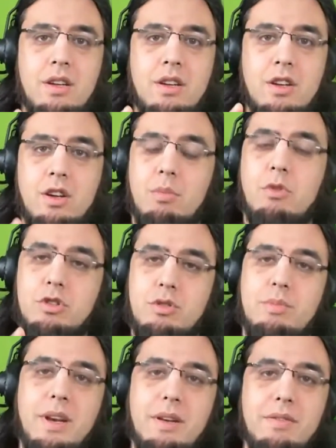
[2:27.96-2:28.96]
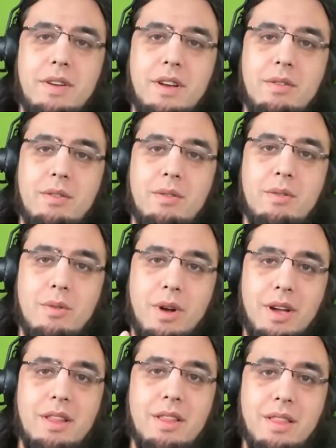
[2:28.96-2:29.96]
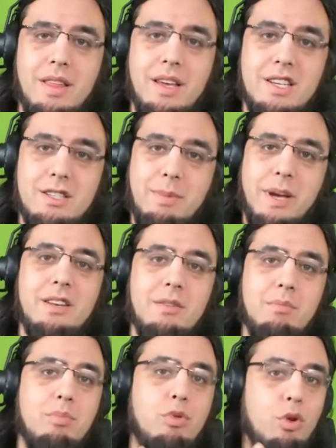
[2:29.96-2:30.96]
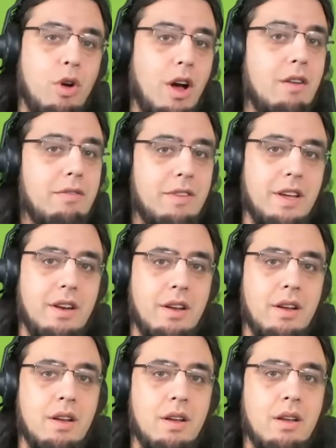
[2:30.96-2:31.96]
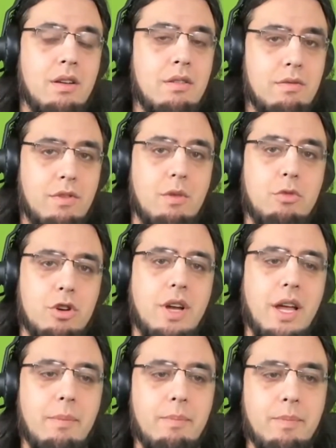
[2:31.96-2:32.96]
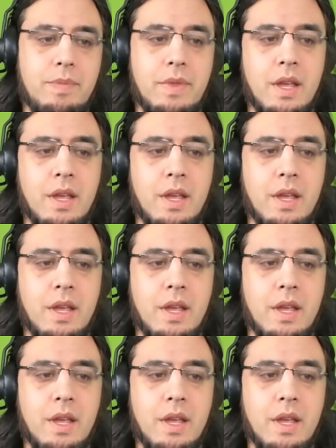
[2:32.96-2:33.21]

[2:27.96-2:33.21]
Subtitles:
commercial benefit, right? The expected profit from your game.